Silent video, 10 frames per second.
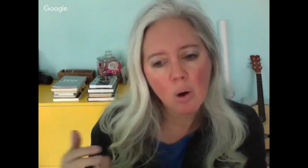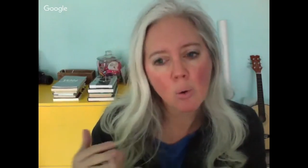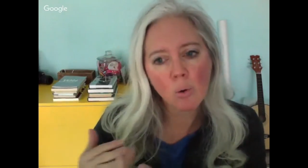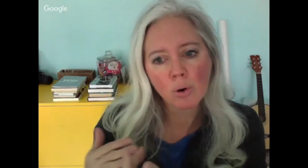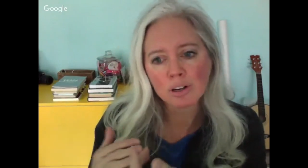
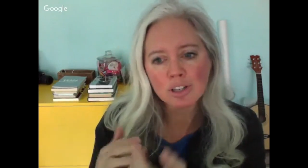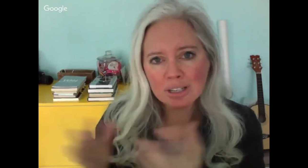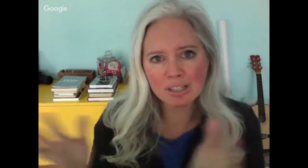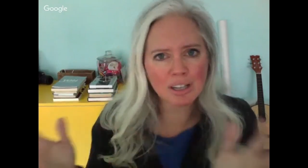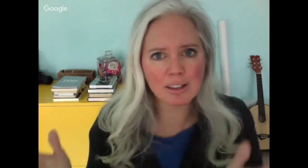or
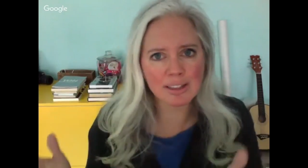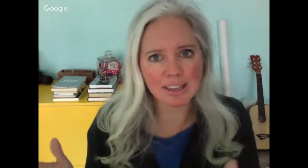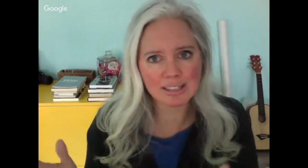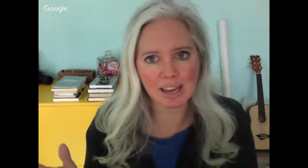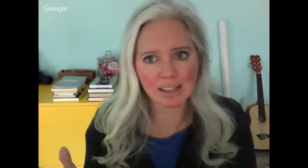just little
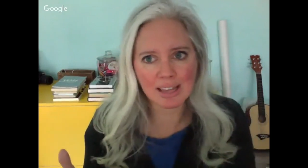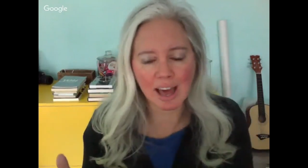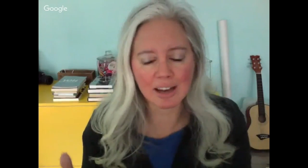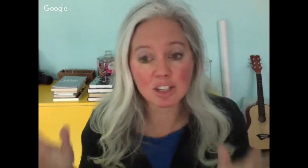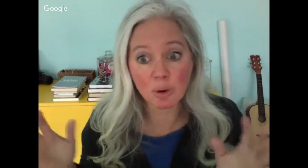things like
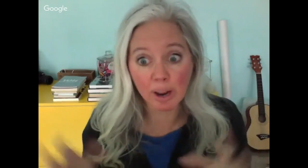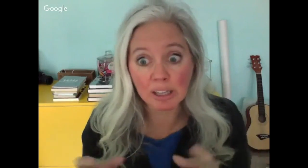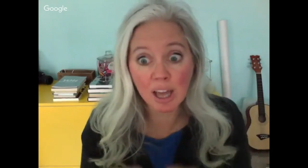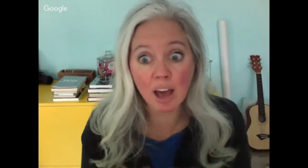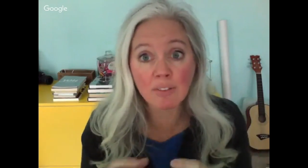that. And so I
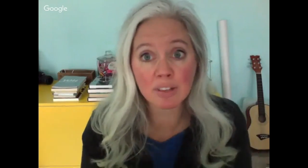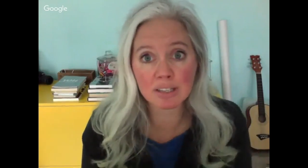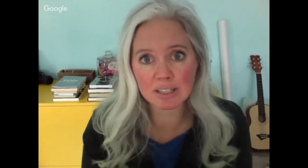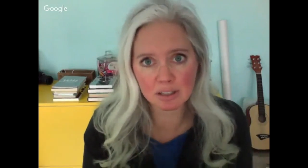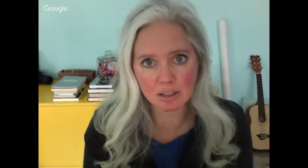love
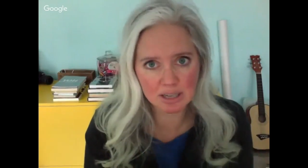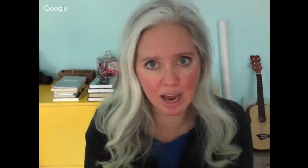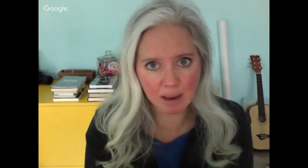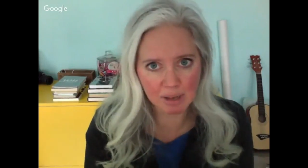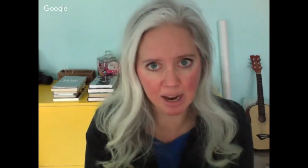this little
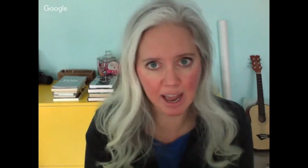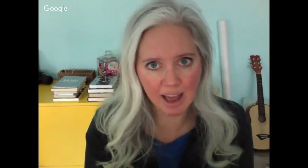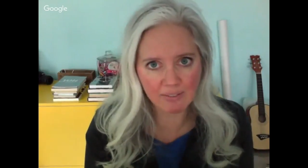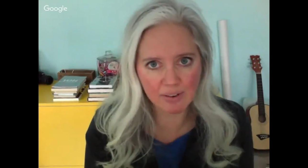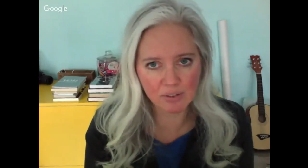time that I
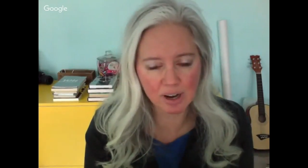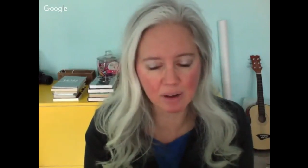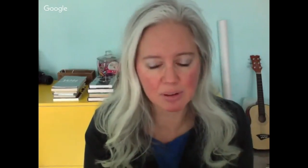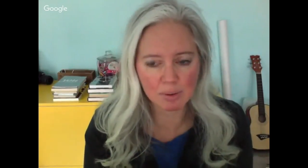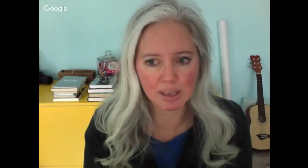have every night
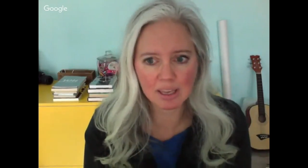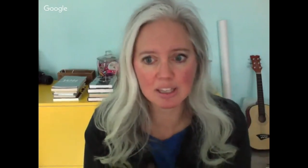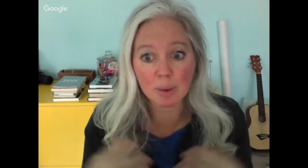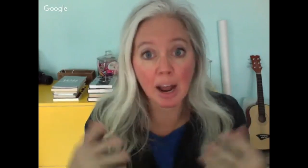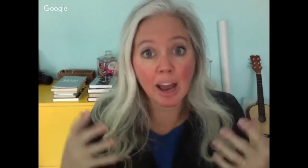with my kids,
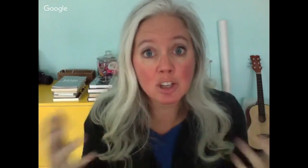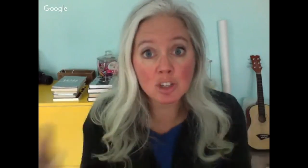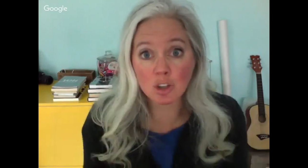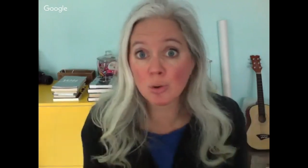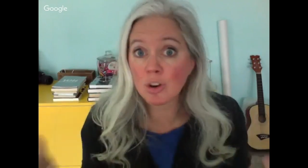but I
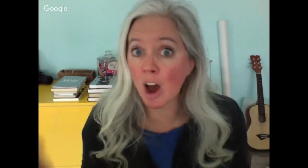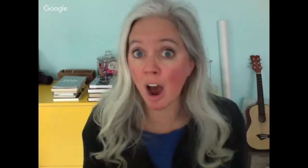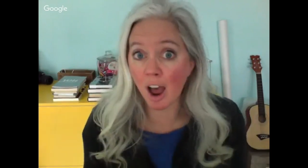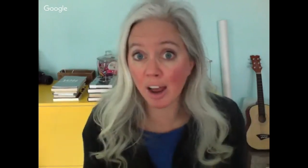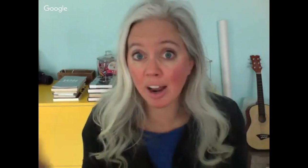do
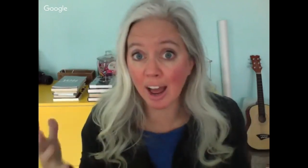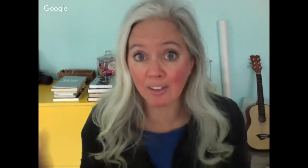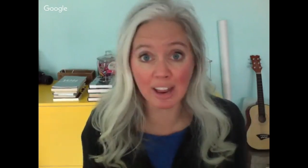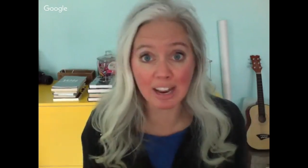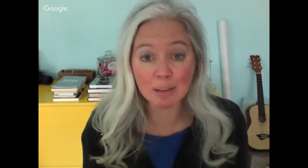not
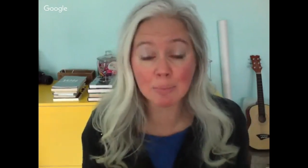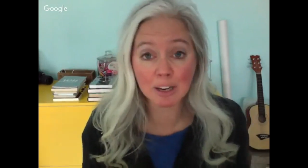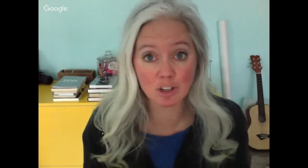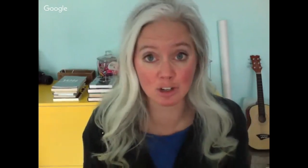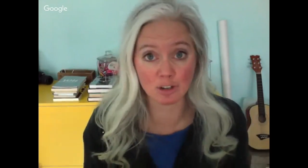have any
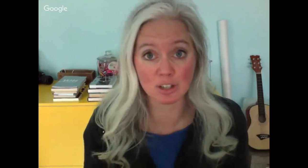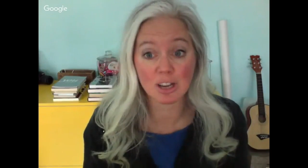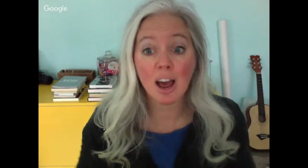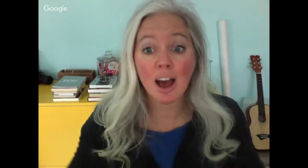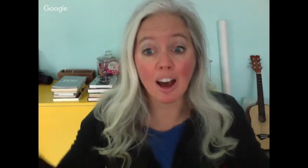pictures
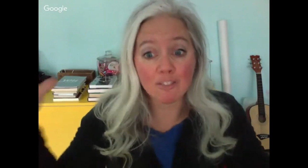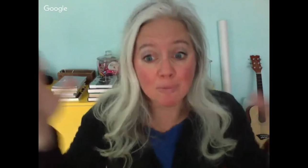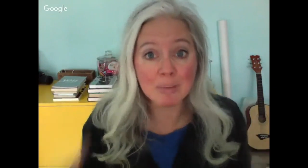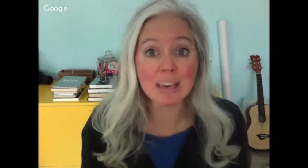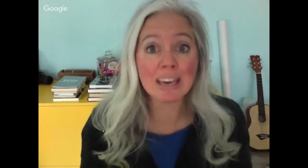of
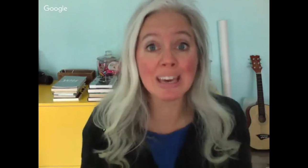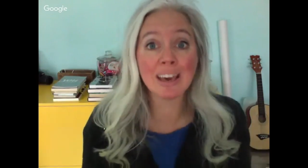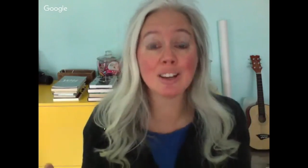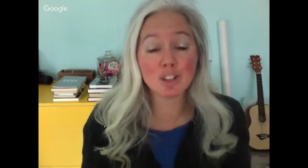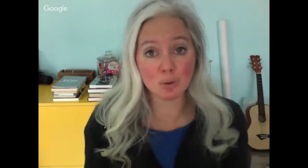
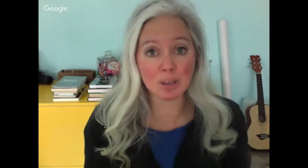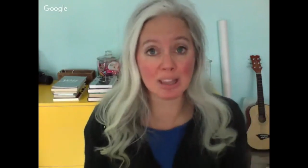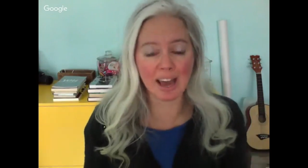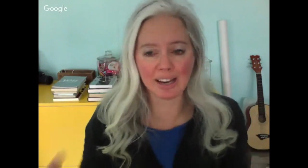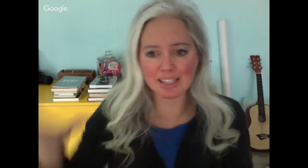me doing
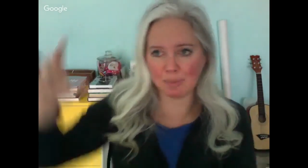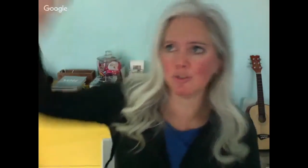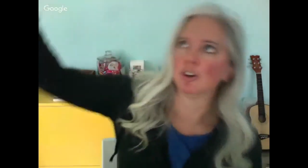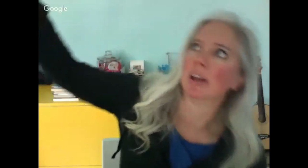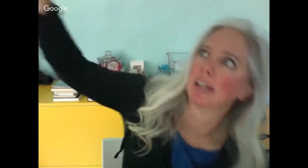that except
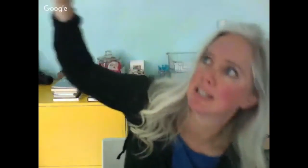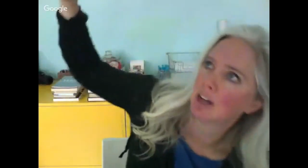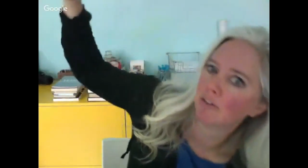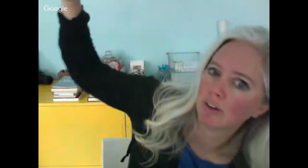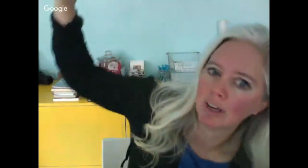for like a
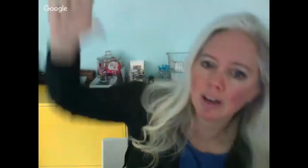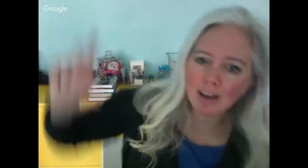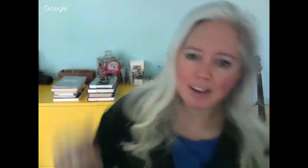selfie,